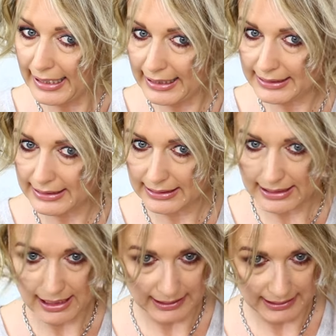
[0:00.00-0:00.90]
let's do
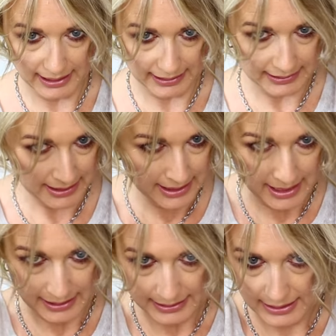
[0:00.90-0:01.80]
that again.
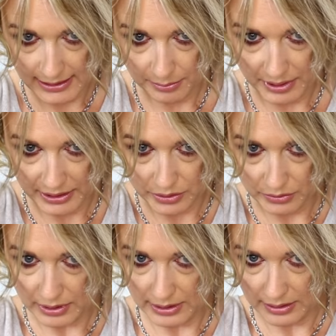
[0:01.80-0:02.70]
I think I might
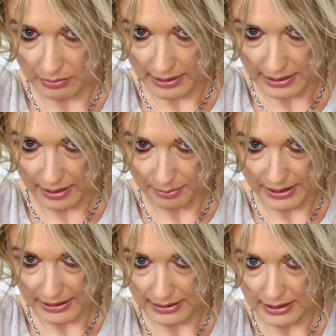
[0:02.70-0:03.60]
do this one a
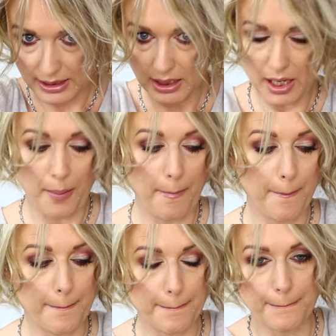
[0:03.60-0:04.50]
bit
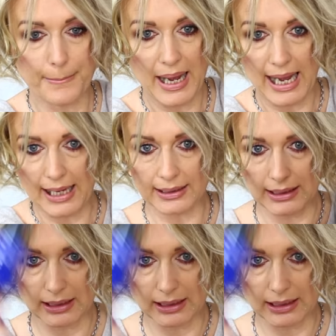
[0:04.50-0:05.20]
back